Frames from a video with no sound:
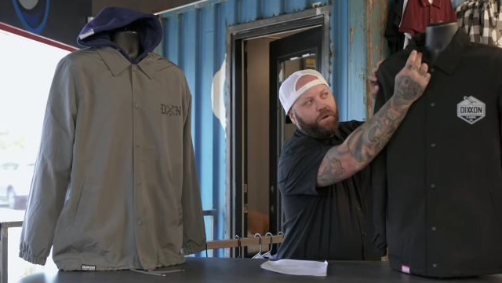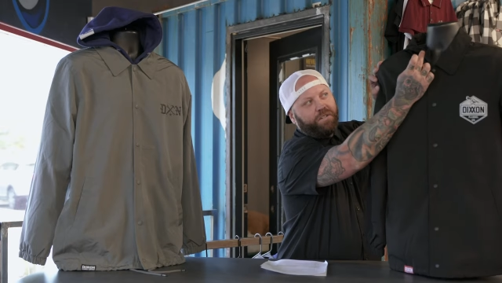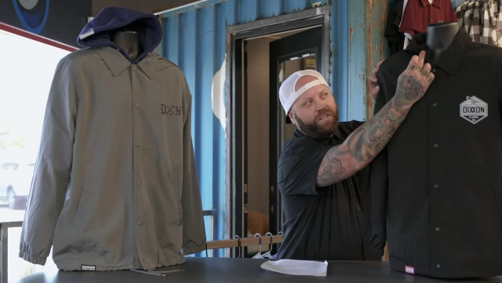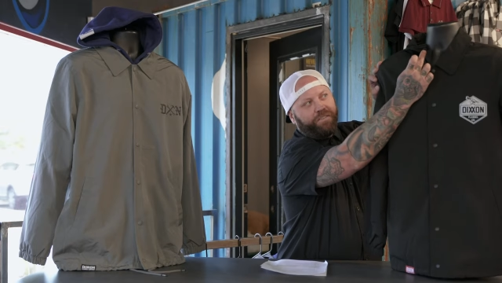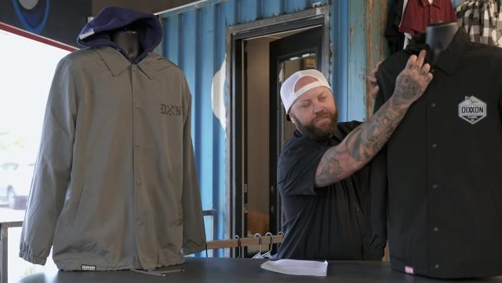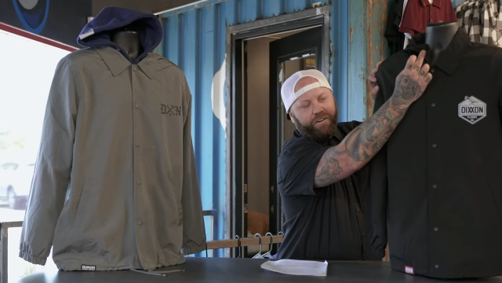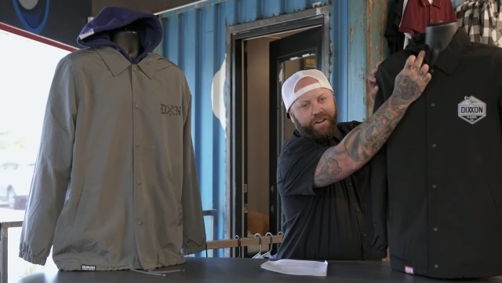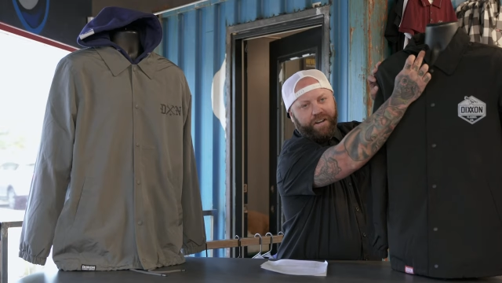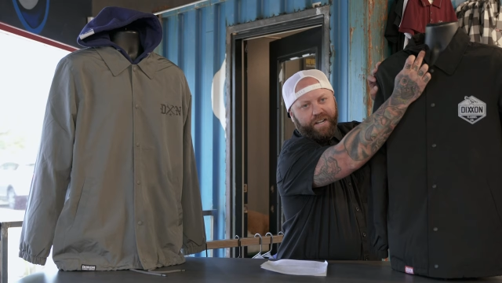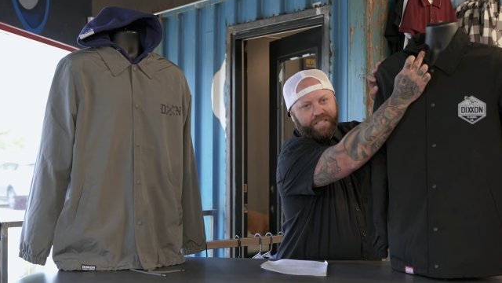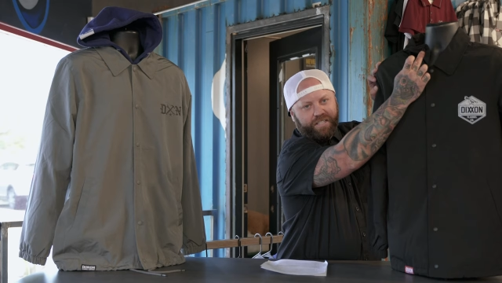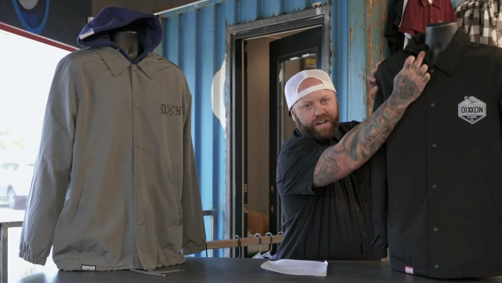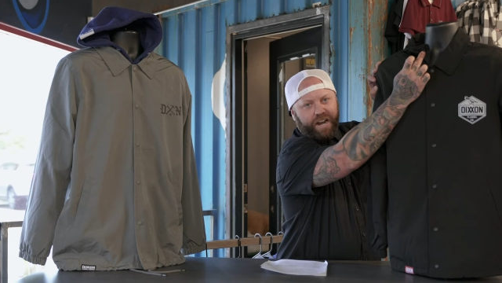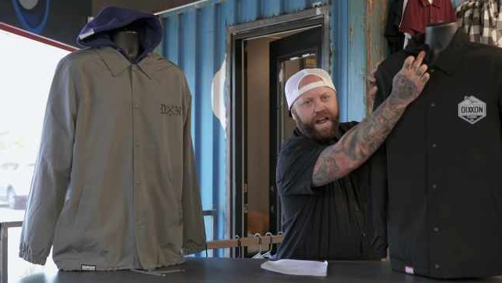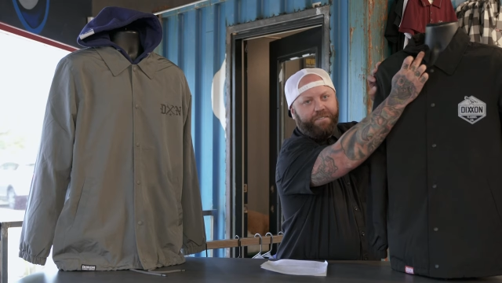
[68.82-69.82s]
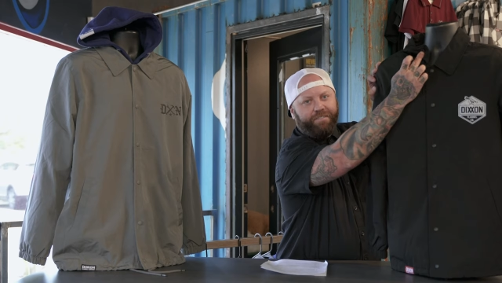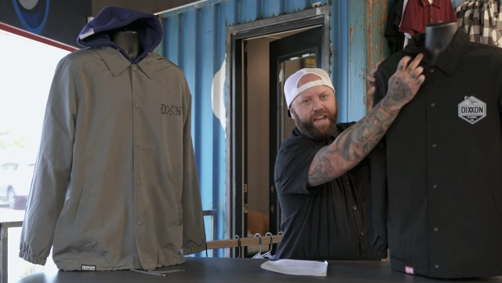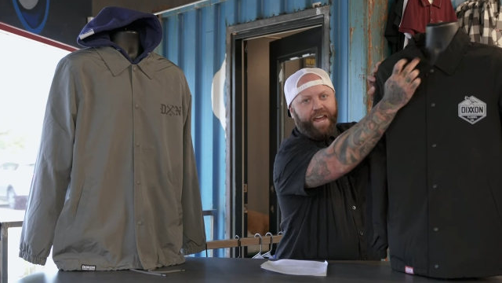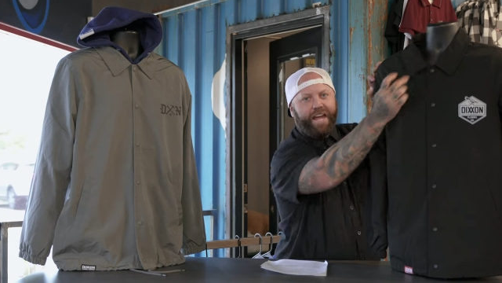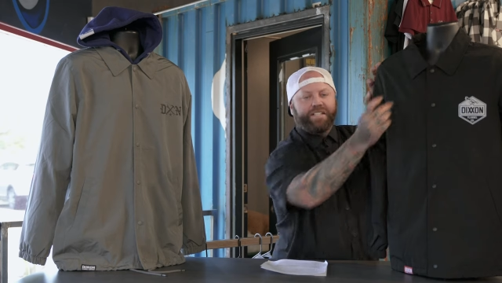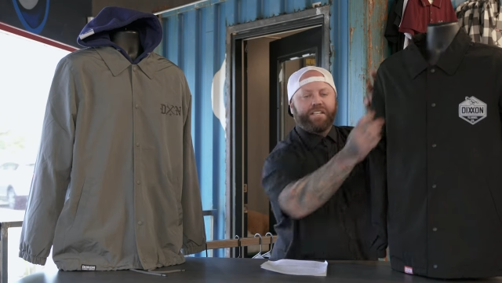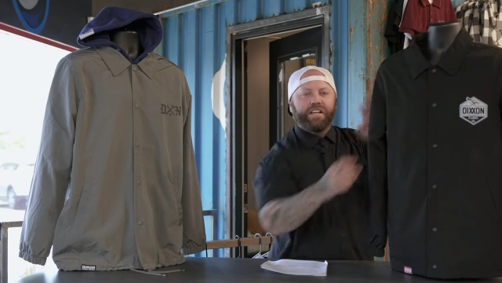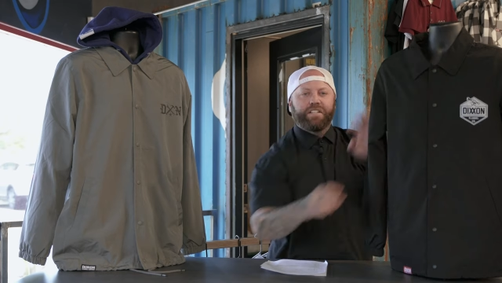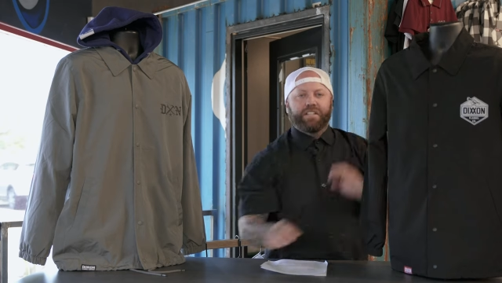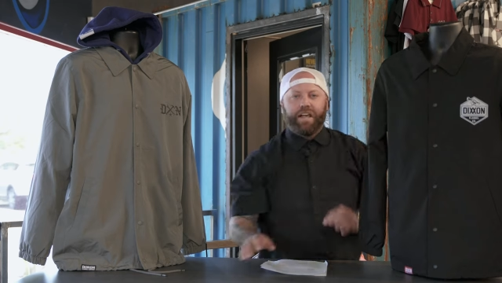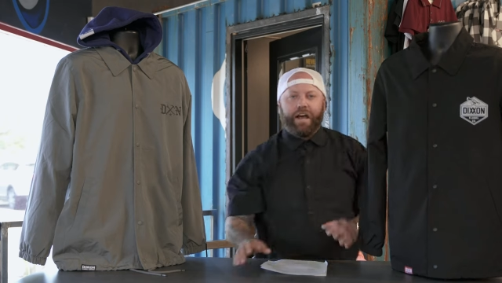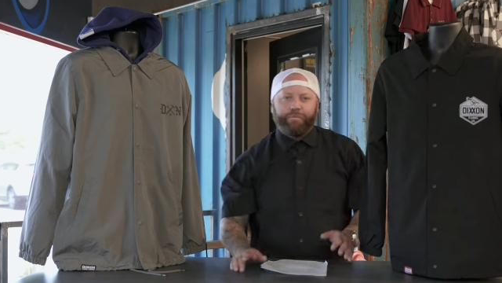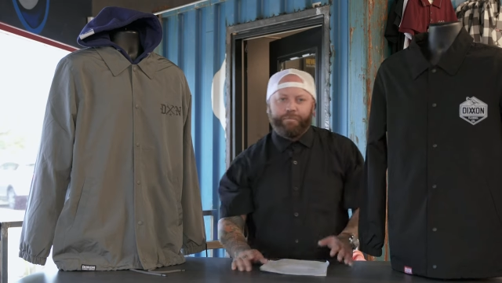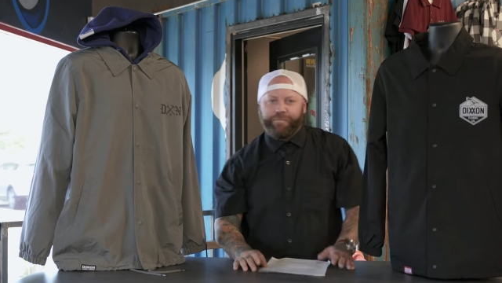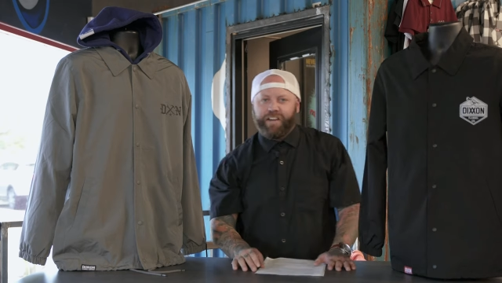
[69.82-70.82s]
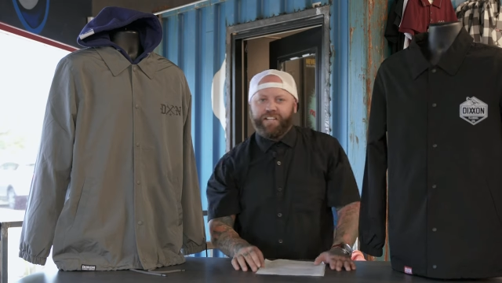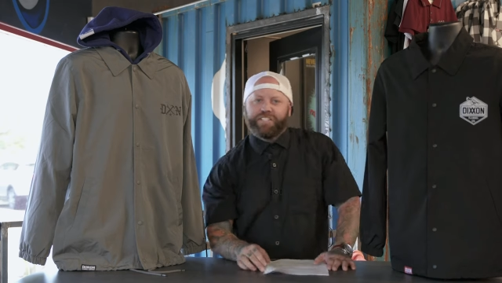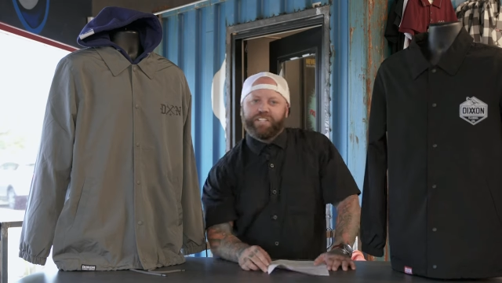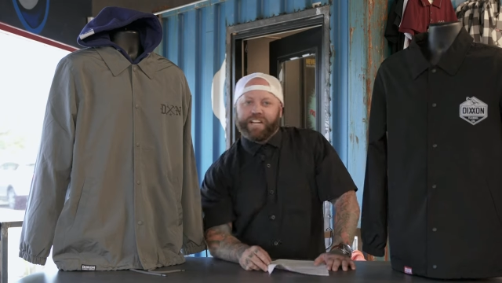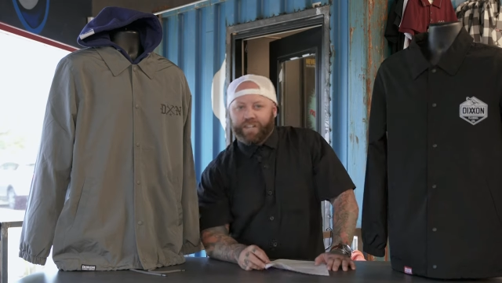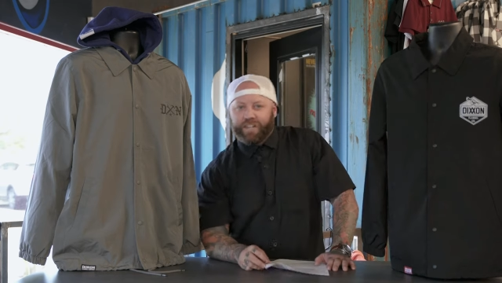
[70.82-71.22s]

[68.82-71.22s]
no different. It's gonna have the anti-slap face